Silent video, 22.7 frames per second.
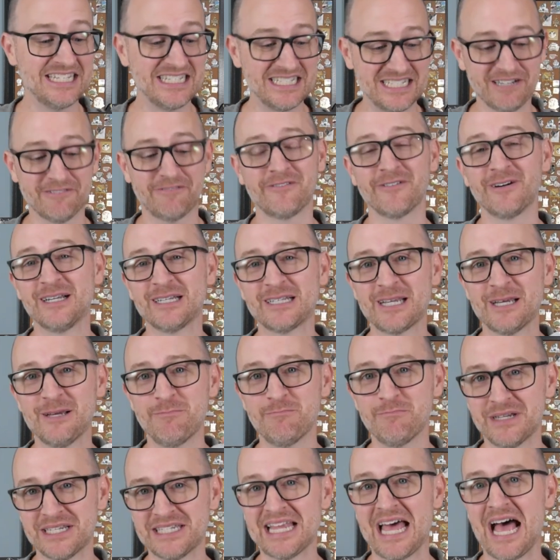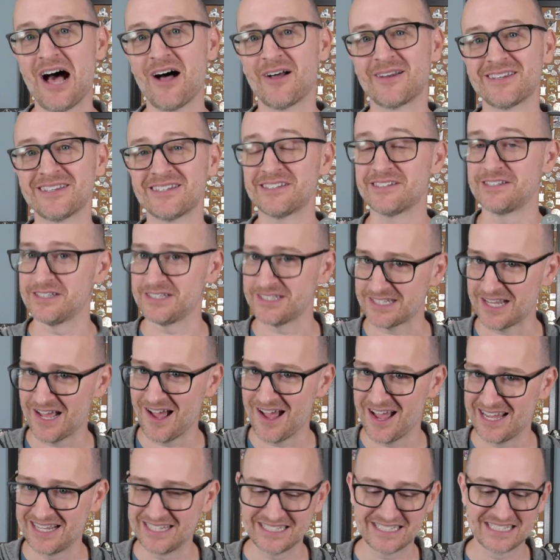different medallion
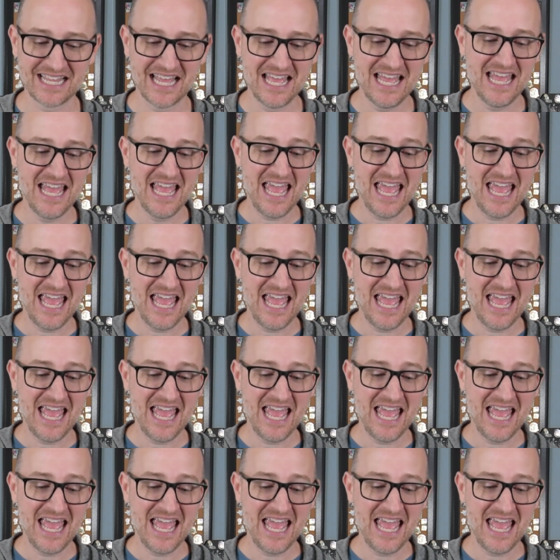designs